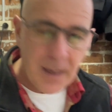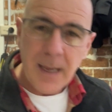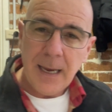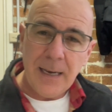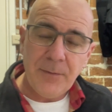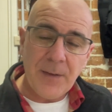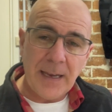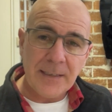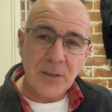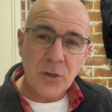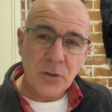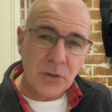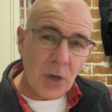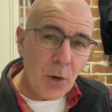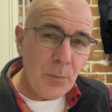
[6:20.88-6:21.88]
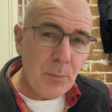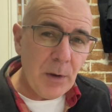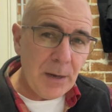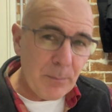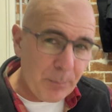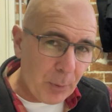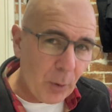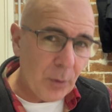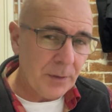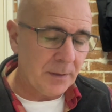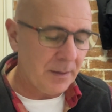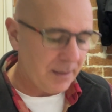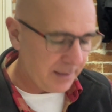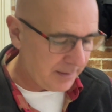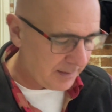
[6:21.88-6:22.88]
In fact, so
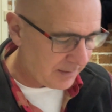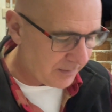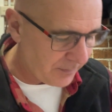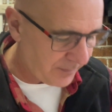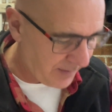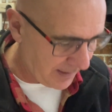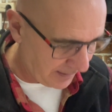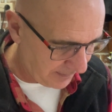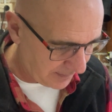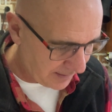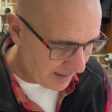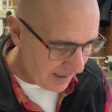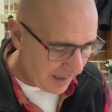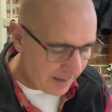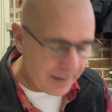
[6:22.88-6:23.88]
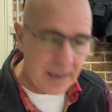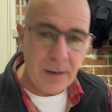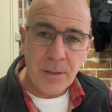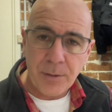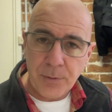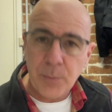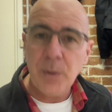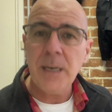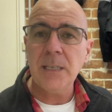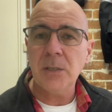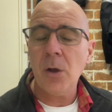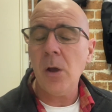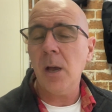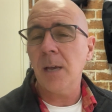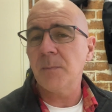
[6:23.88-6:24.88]
important is this event that three
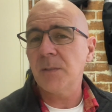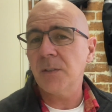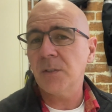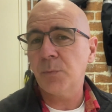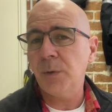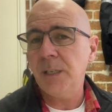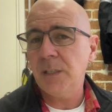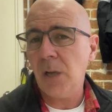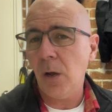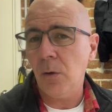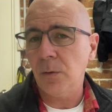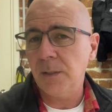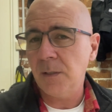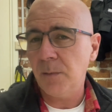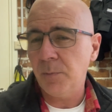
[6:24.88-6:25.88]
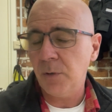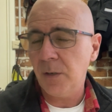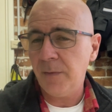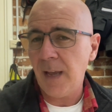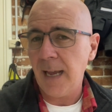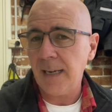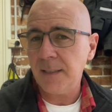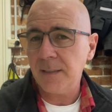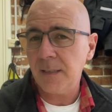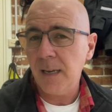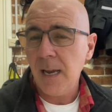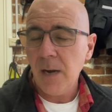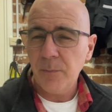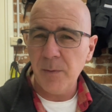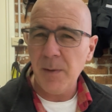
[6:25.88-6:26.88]
times it's retold in the book of Acts.
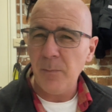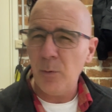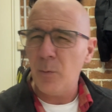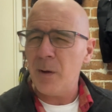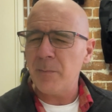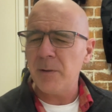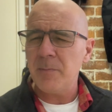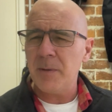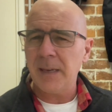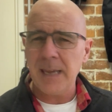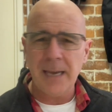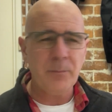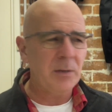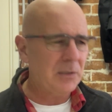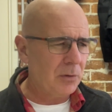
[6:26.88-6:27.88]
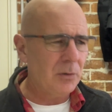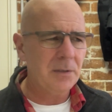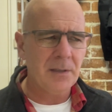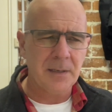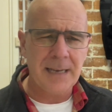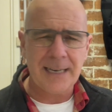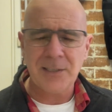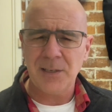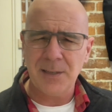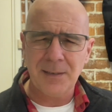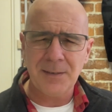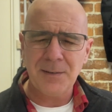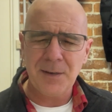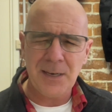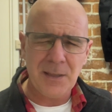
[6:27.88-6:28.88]
Remember when we began, we talked that actually
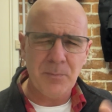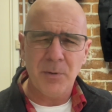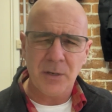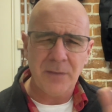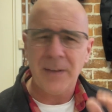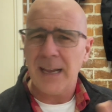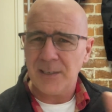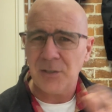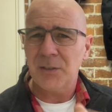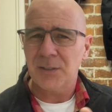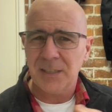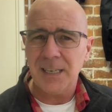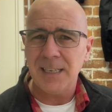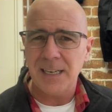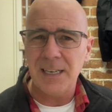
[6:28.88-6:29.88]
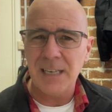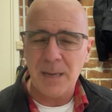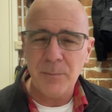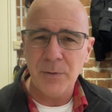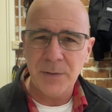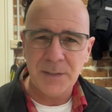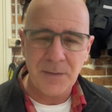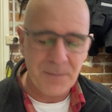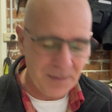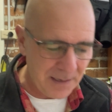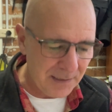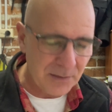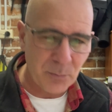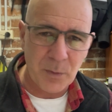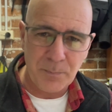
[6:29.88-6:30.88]
that in the book of Acts, you see numbers of
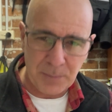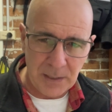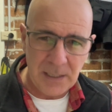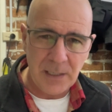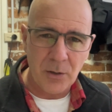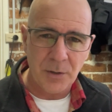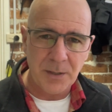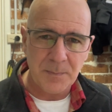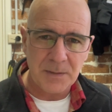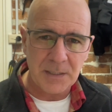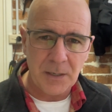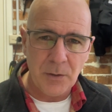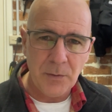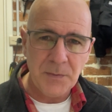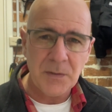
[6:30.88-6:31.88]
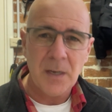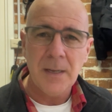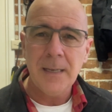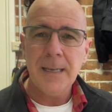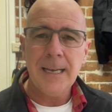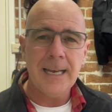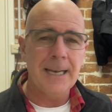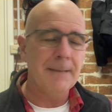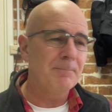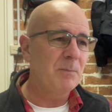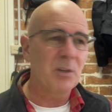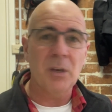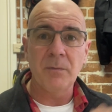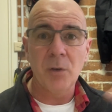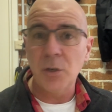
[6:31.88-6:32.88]
things repeating on themselves.
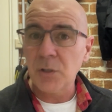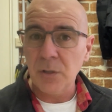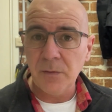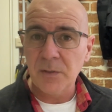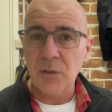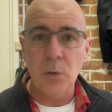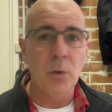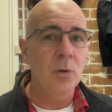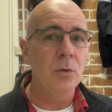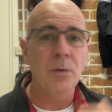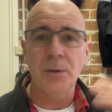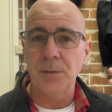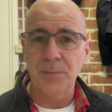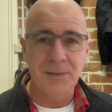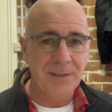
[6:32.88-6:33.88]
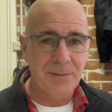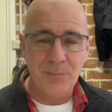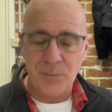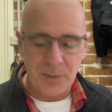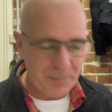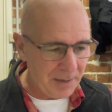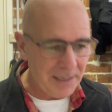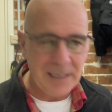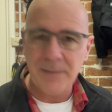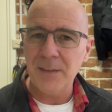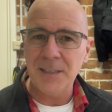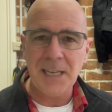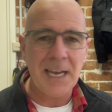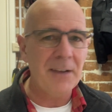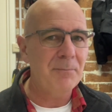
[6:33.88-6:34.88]
The conversion of Saul, the repeating of the
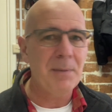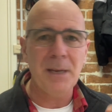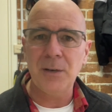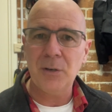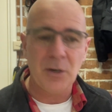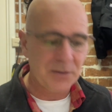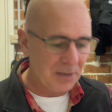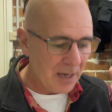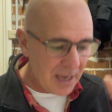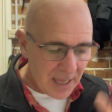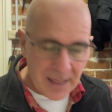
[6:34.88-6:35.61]
day of Pentecost.